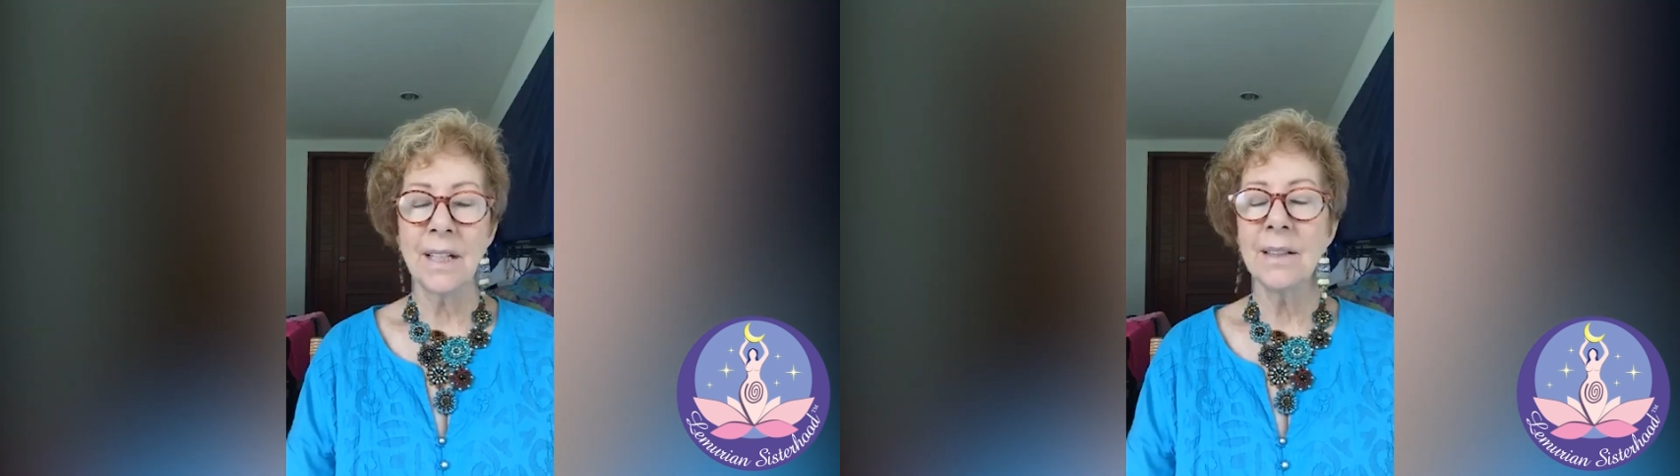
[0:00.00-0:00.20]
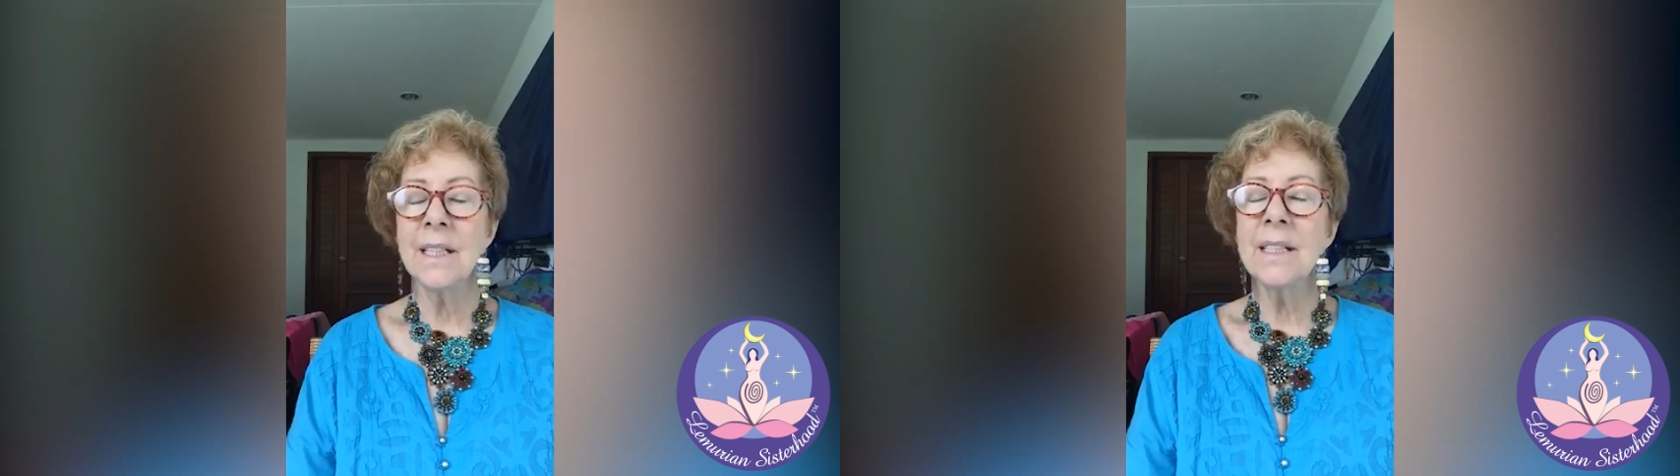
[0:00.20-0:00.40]

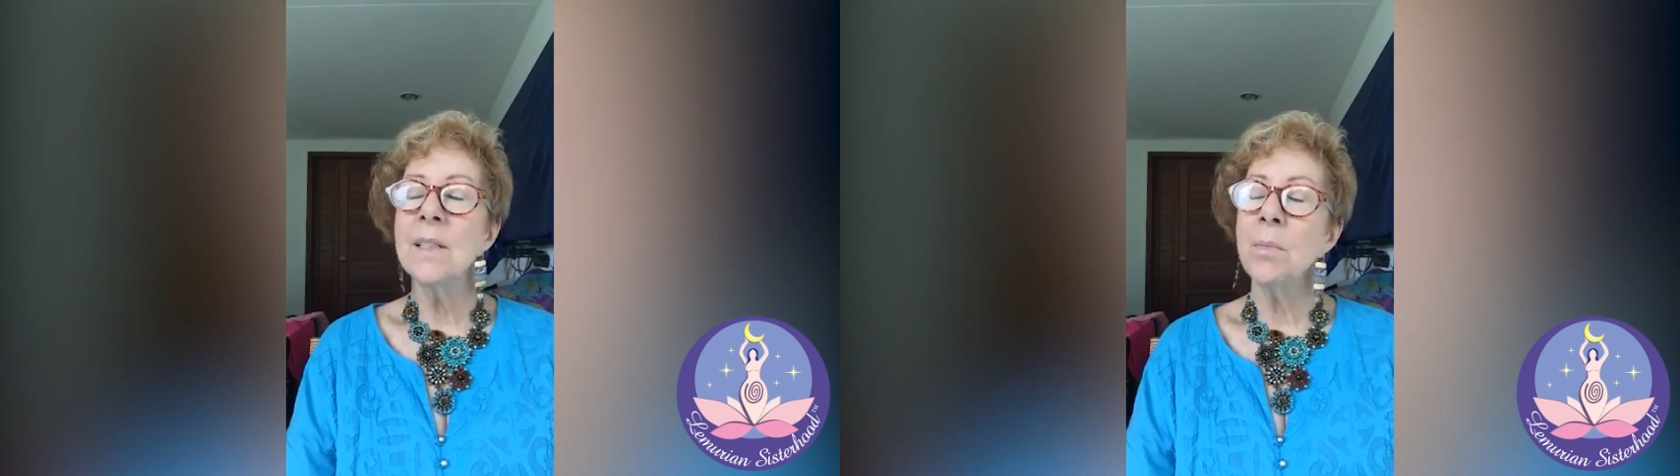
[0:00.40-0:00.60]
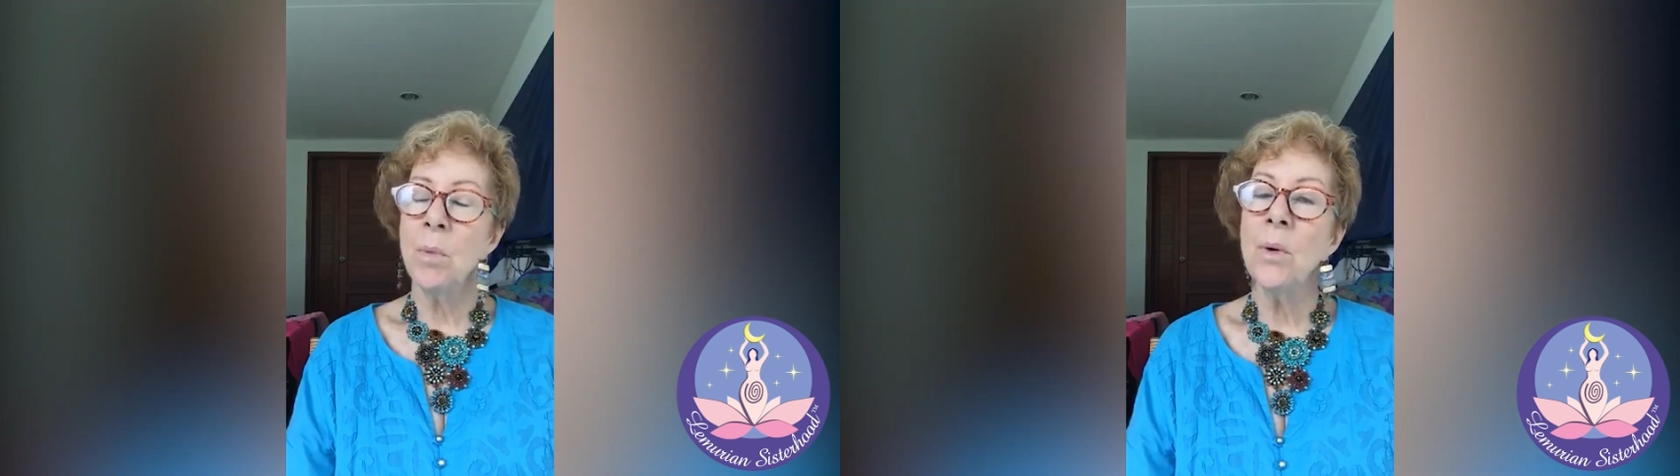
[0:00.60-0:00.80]
and it's
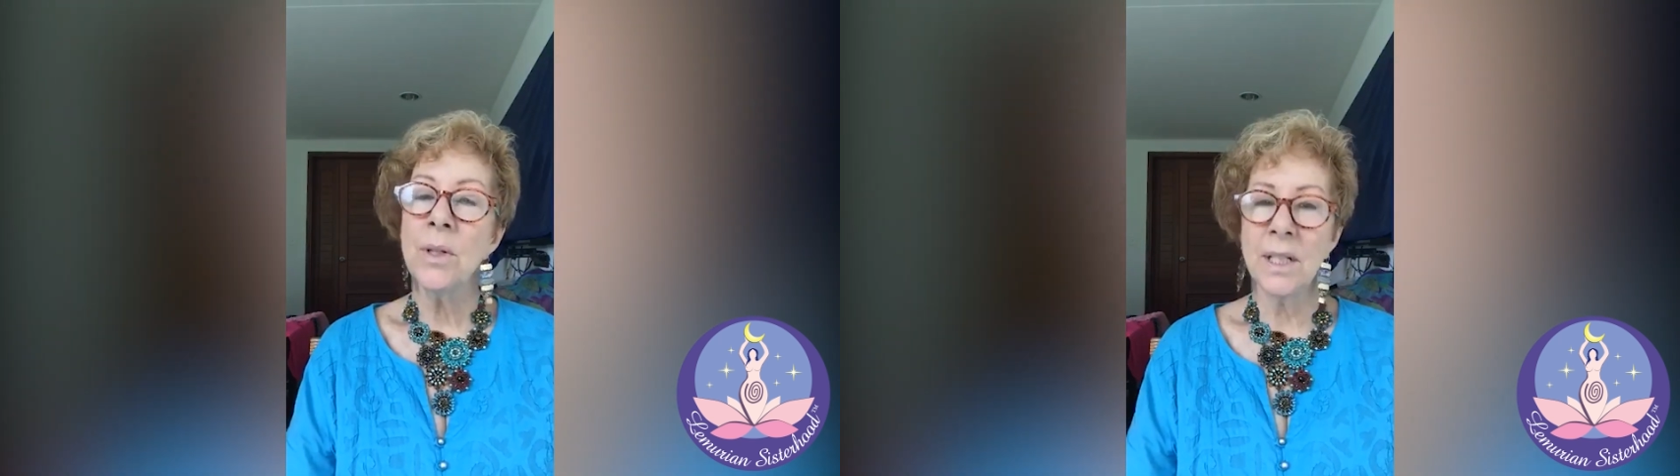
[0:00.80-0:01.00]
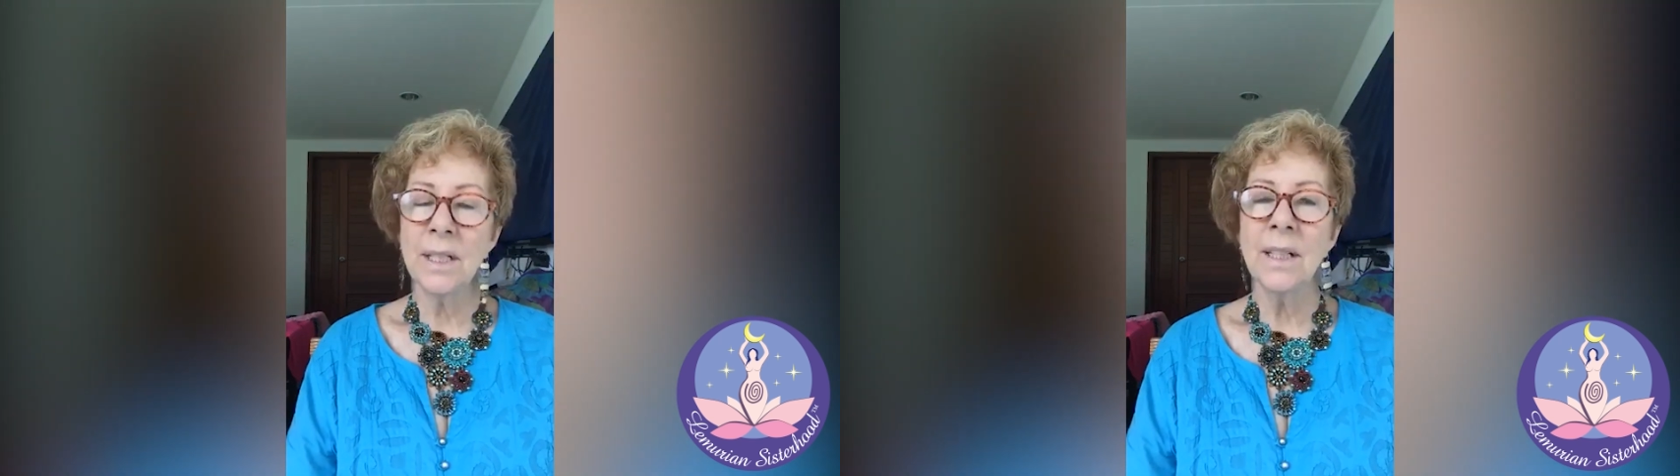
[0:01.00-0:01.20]

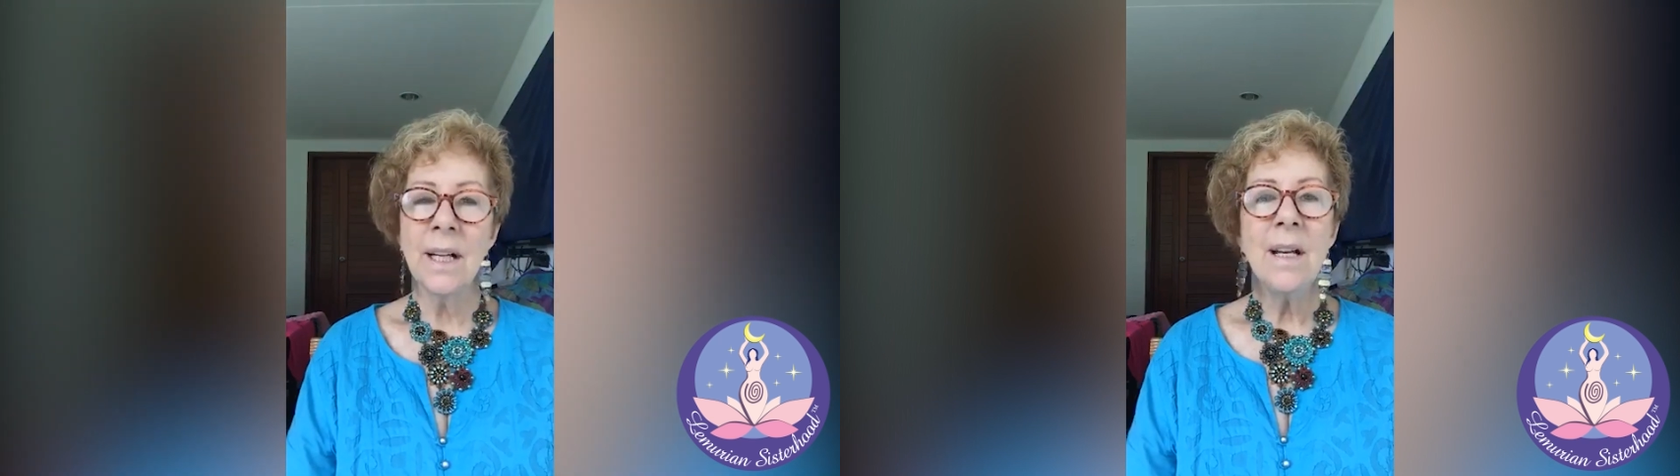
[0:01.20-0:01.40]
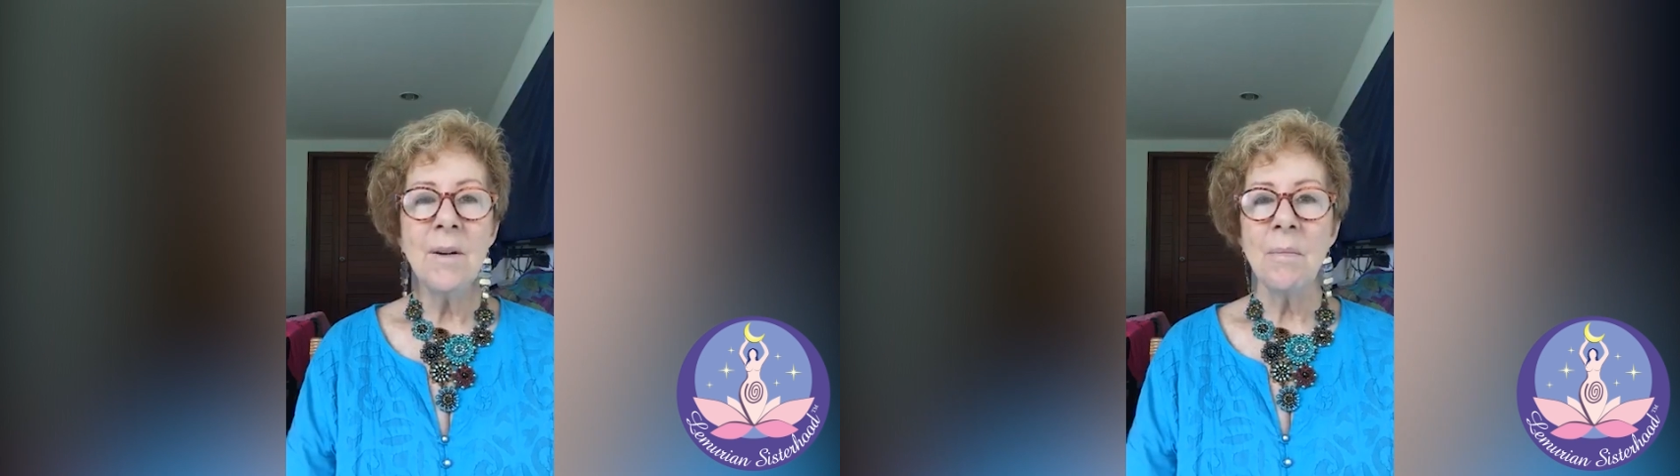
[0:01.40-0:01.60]
supported
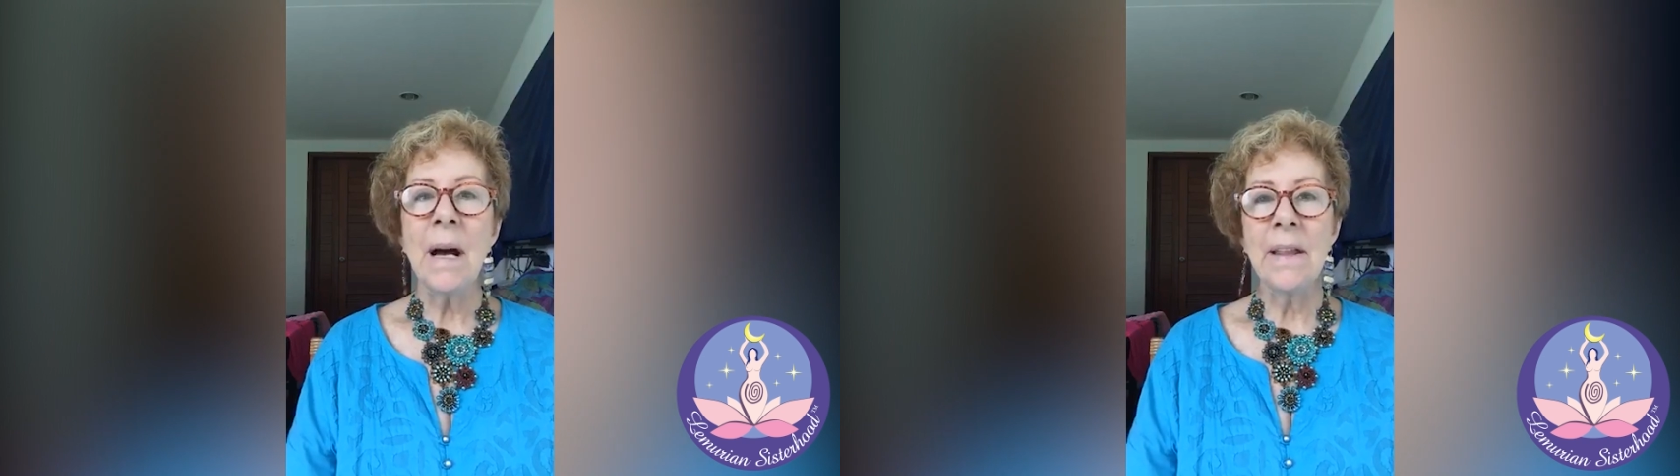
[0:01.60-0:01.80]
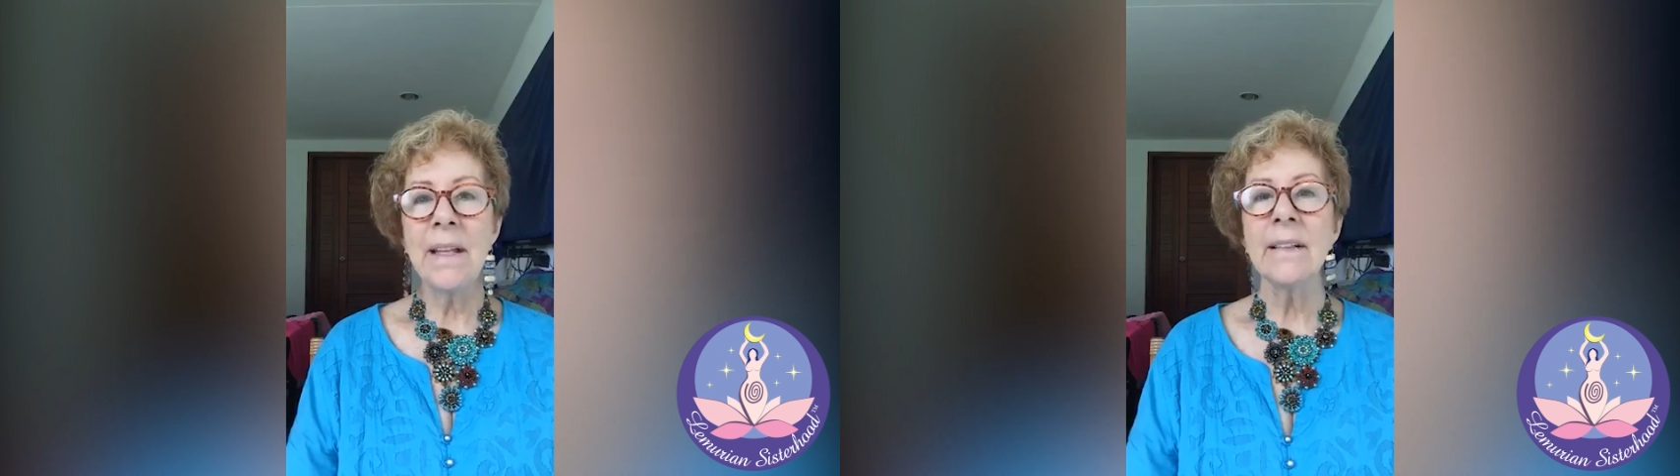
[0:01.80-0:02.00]

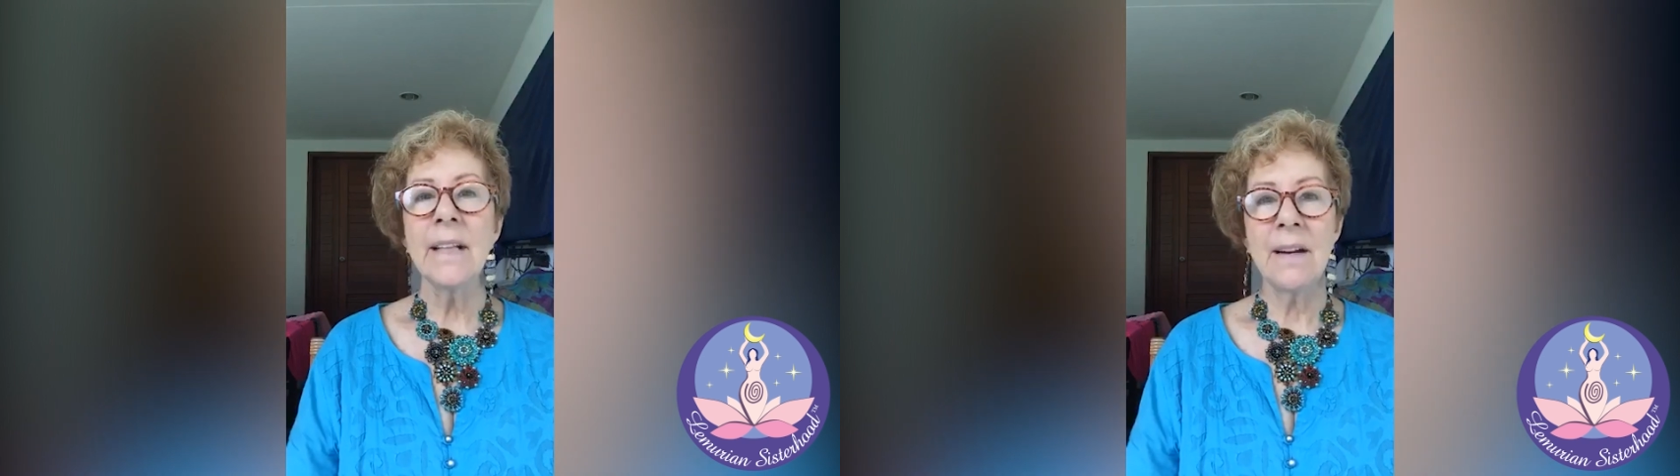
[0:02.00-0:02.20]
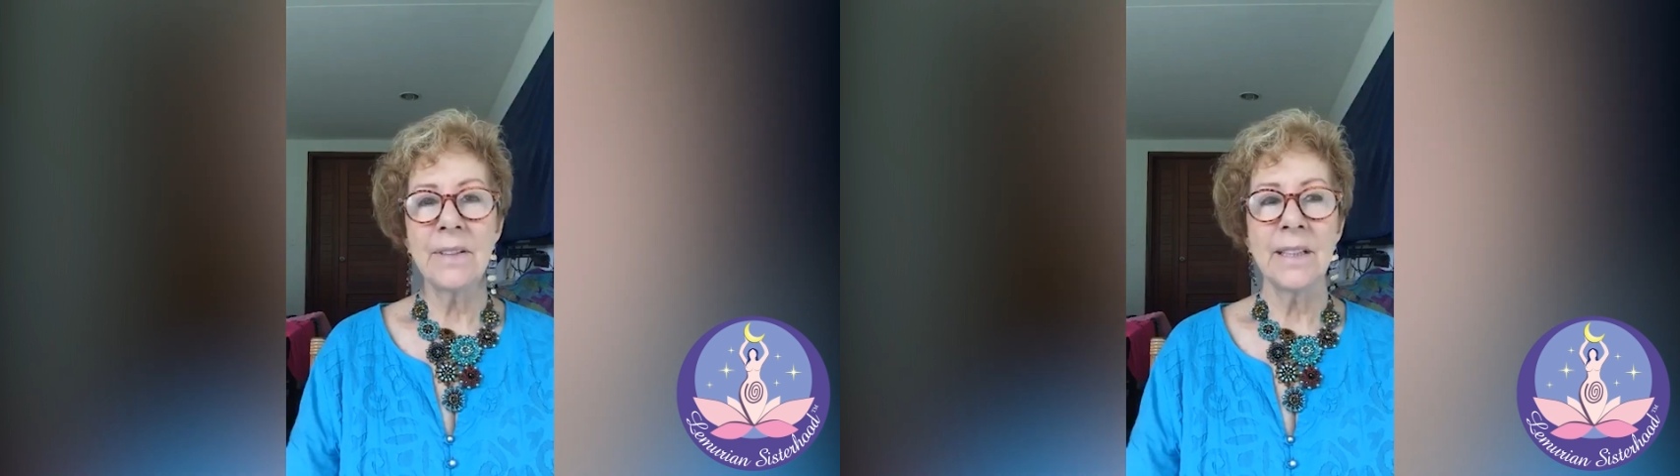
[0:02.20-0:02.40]
by the
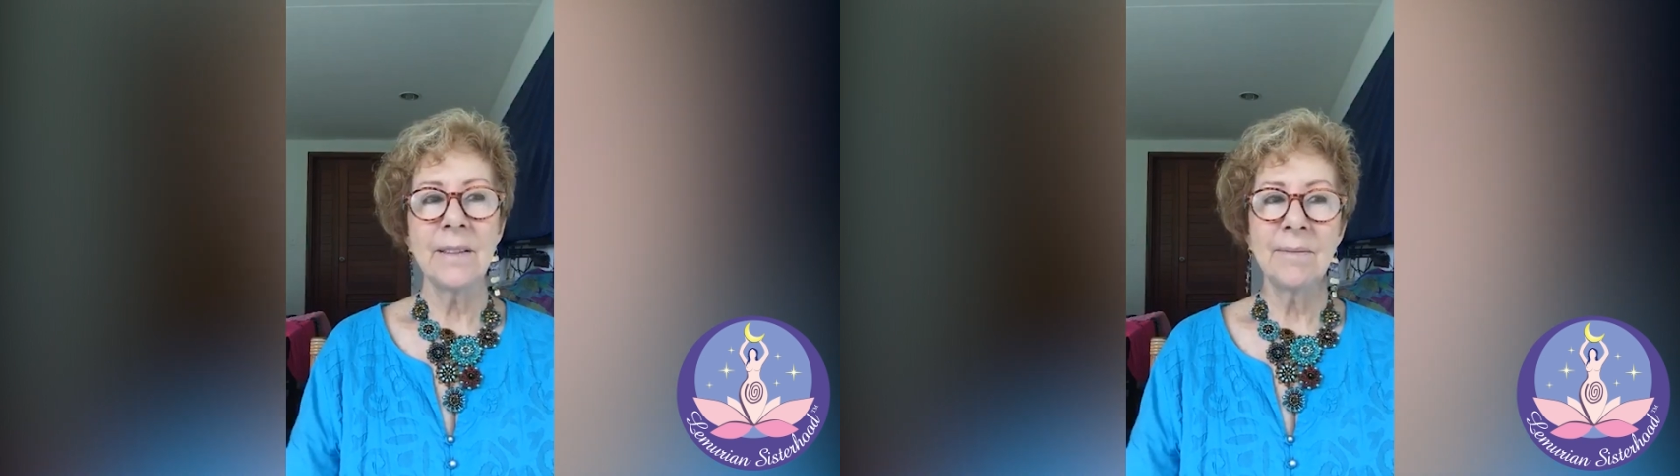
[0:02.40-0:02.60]
11,